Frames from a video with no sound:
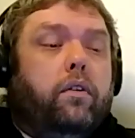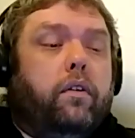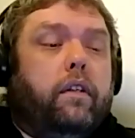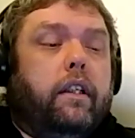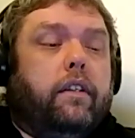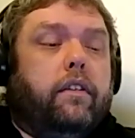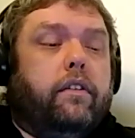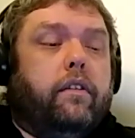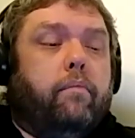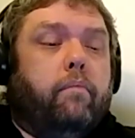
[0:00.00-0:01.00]
so this is
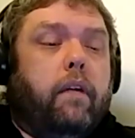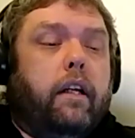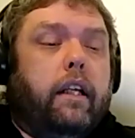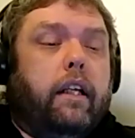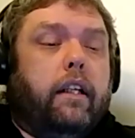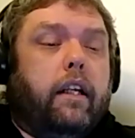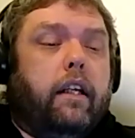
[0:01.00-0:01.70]
the money that